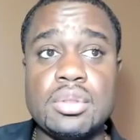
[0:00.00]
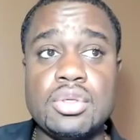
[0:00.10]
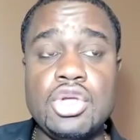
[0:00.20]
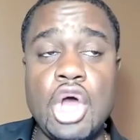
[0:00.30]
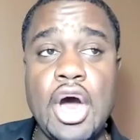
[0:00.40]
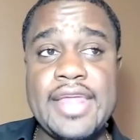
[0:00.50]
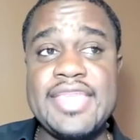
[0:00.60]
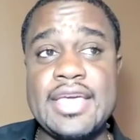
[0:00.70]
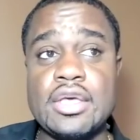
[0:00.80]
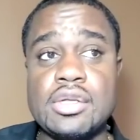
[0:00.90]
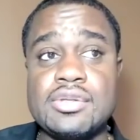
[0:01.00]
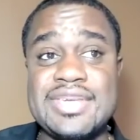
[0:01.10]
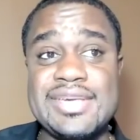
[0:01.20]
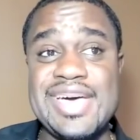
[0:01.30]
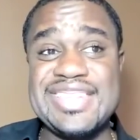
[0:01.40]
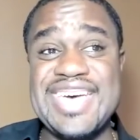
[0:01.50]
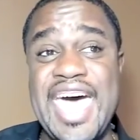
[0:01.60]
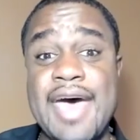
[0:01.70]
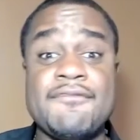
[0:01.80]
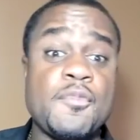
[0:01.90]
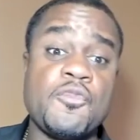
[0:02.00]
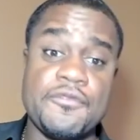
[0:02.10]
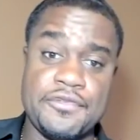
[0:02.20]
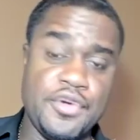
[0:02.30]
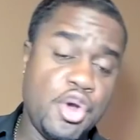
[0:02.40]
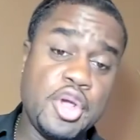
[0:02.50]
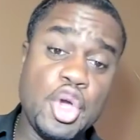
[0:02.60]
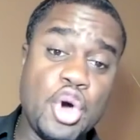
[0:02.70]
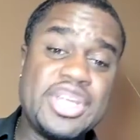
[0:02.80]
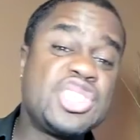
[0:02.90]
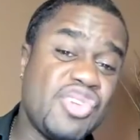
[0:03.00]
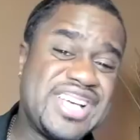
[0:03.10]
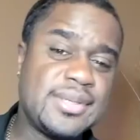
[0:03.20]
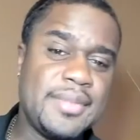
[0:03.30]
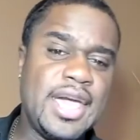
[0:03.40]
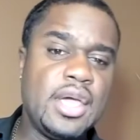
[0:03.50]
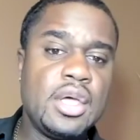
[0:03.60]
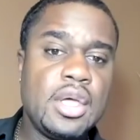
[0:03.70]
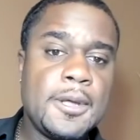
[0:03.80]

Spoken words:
you know, I think to have Fury on his resume,